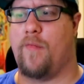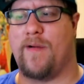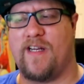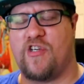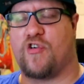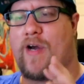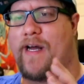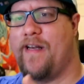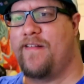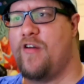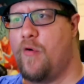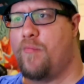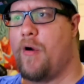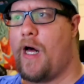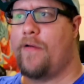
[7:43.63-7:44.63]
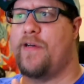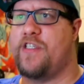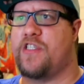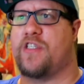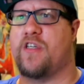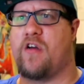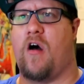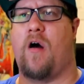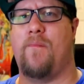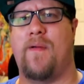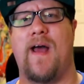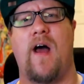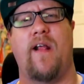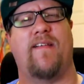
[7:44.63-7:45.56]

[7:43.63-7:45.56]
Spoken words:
and he's trying to tell Broly just to calm down.